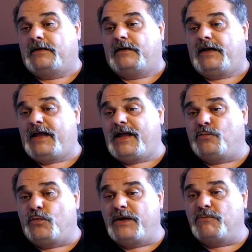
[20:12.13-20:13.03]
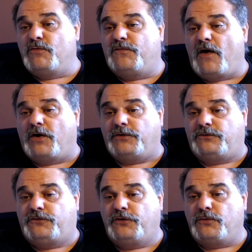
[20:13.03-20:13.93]
And we move on
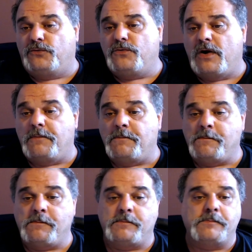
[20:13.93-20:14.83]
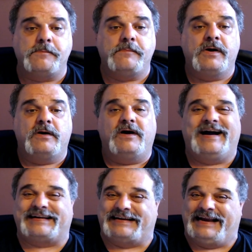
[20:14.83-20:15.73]
to
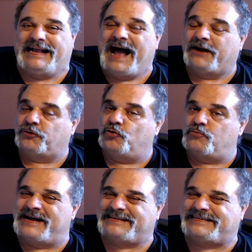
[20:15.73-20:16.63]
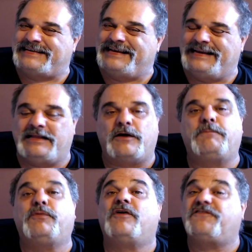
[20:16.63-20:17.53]
Riccardo Mazzini, the
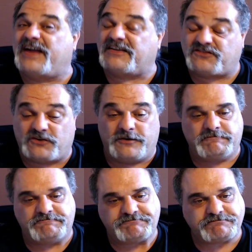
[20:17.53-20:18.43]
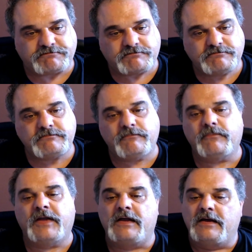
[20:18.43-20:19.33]
Professor.
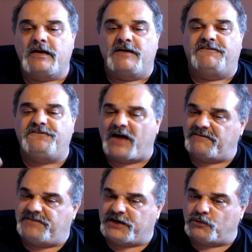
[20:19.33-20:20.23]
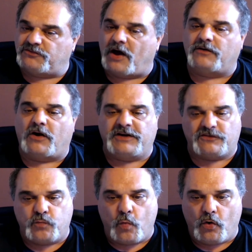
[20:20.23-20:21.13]
5 videos out on his
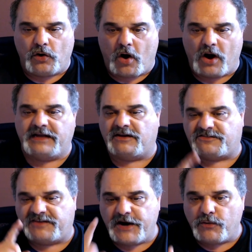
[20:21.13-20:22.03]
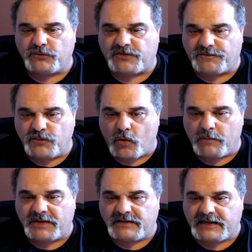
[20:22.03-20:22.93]
Warlog. He does Heroes of
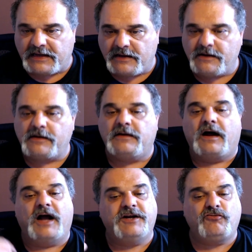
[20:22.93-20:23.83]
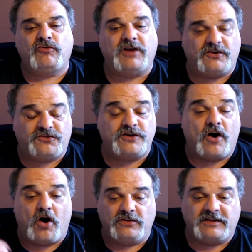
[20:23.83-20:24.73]
Normandy, an introduction,
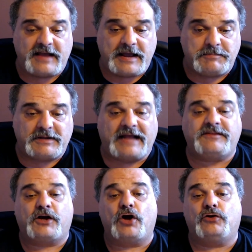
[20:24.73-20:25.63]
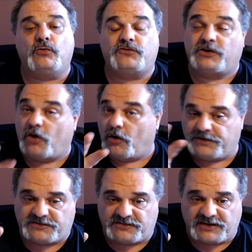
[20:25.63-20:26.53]
on the table, and the conclusion. All
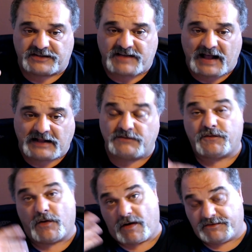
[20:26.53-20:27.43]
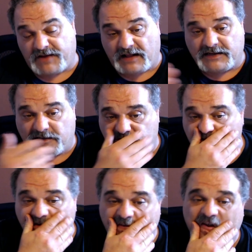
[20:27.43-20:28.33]
this is in Italian for our Italian
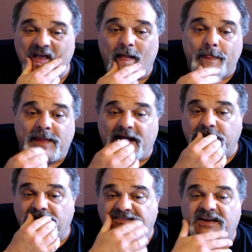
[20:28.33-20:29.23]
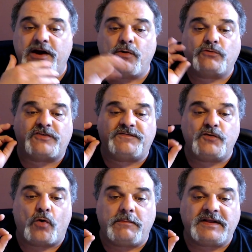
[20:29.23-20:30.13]
listeners. And he does Heroes of
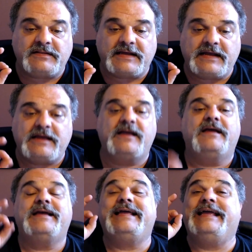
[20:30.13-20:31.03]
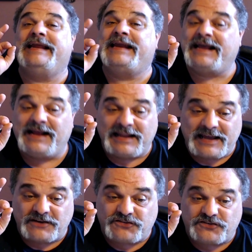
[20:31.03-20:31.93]
Normandy in
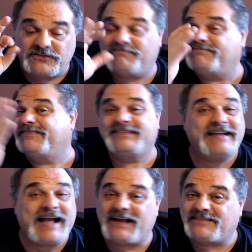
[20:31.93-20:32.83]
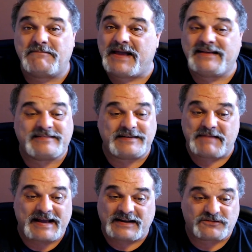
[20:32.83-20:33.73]
English. The guy's amazing,
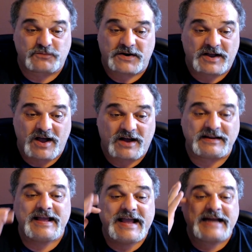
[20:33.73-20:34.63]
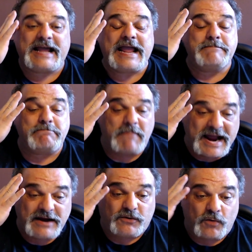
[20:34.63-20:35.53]
man, I swear to God. And a
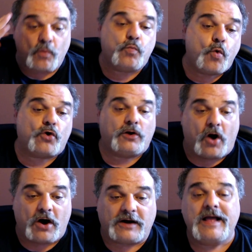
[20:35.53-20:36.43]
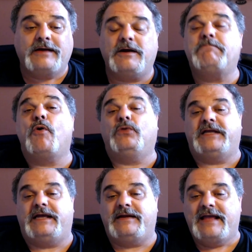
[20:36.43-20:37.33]
micro Warlog,
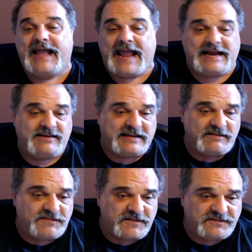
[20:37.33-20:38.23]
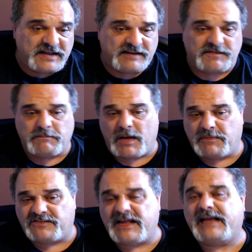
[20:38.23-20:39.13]
Napoleon, 1815. If I'm not
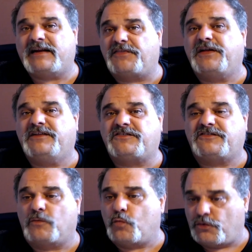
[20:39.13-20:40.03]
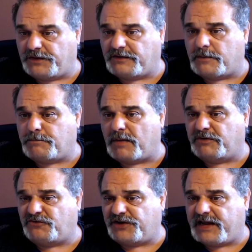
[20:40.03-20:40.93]
mistaken, I think this is a Worthington
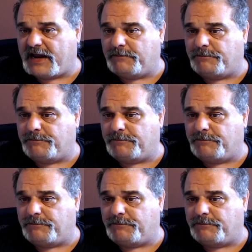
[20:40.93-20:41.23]
Publishing game.